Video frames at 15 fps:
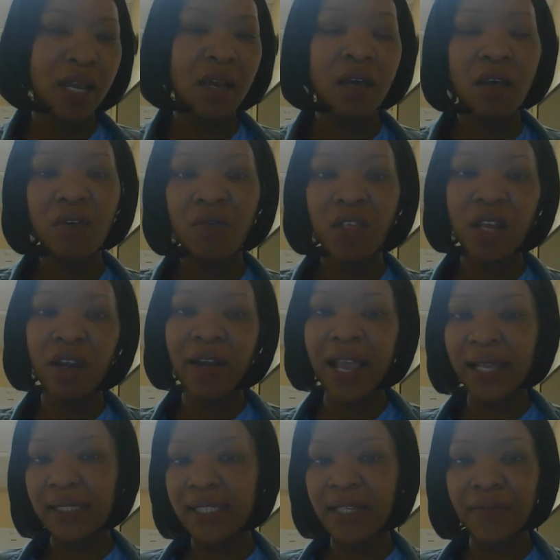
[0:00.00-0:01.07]
of their
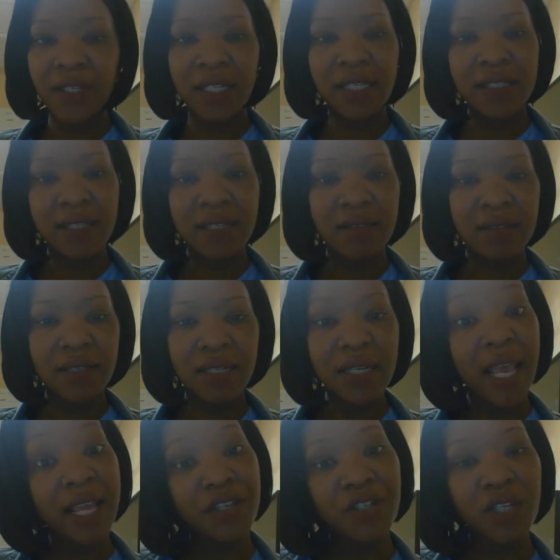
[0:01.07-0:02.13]
activities in
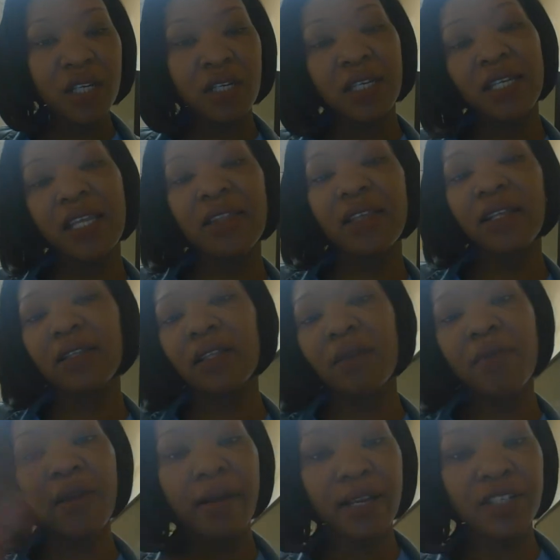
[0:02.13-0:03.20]
Asia, and they think that
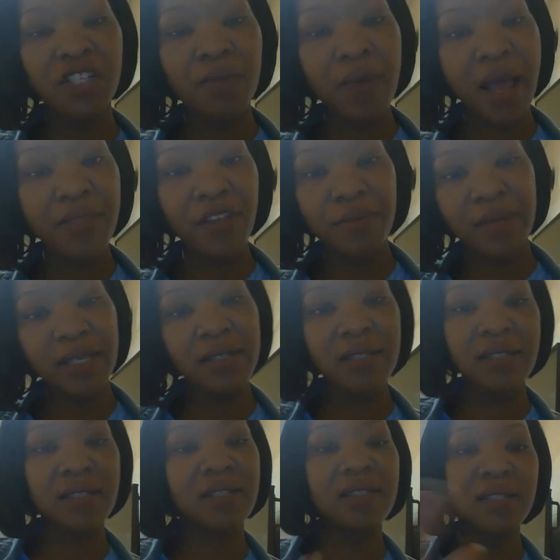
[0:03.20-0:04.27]
America should mind their
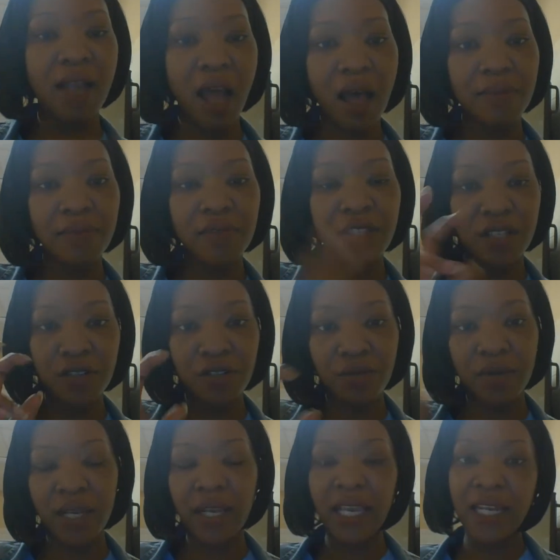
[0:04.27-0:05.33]
business and stop
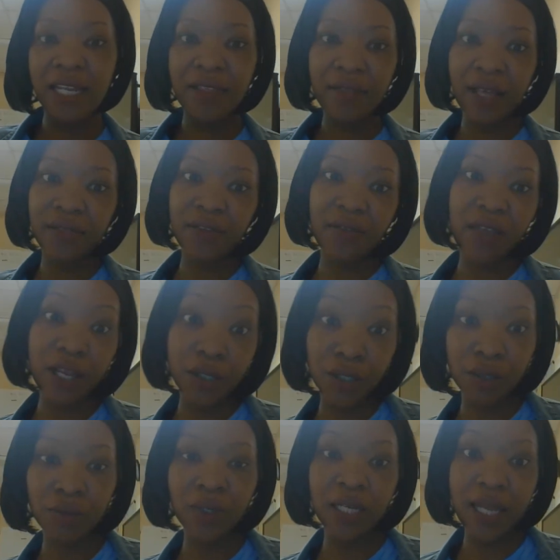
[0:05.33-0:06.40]
censoring anything that they
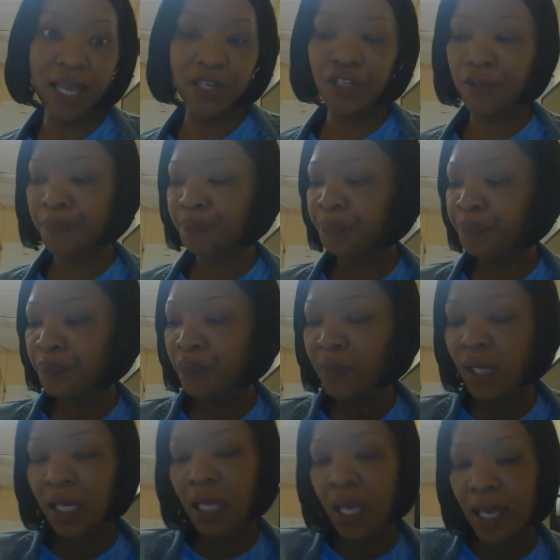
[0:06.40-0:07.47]
do in Asia.
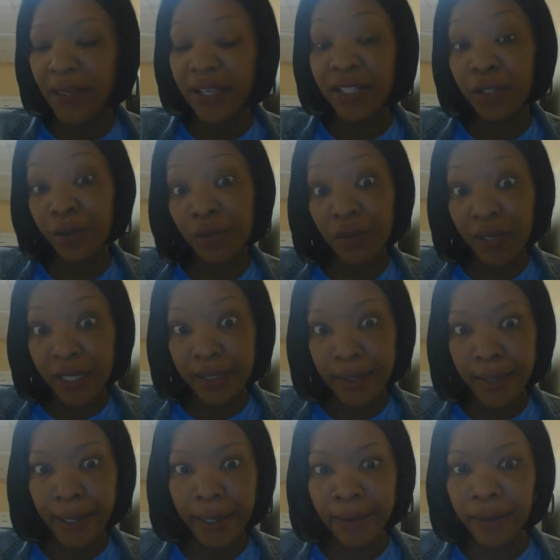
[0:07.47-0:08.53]
They still do that
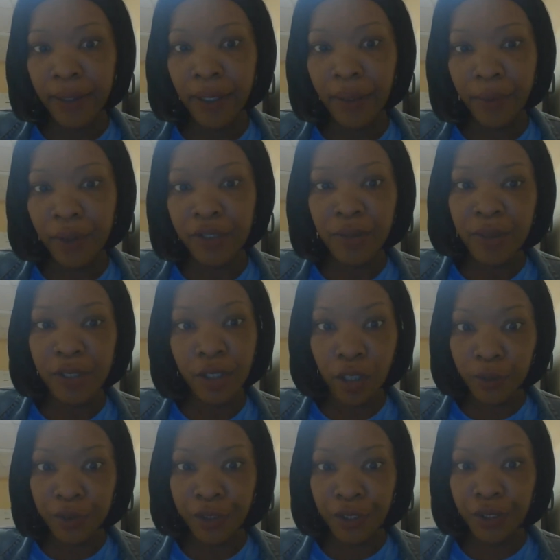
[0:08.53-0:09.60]
today. They don't want to be told
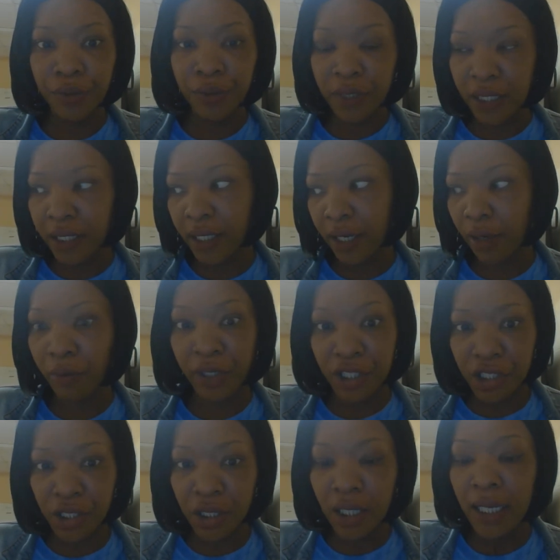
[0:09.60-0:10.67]
what to do in their
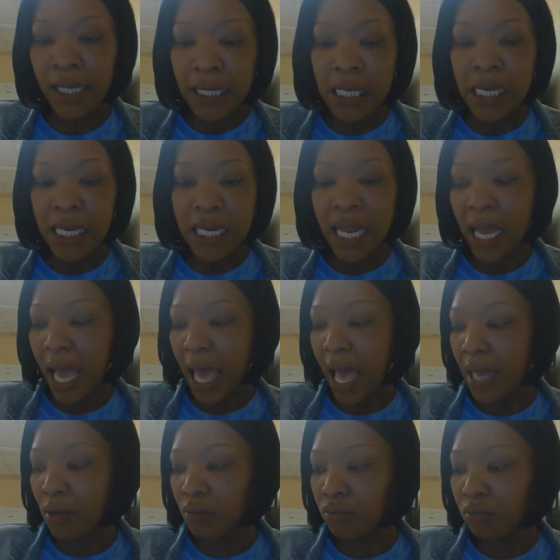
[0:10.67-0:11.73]
region. And I don't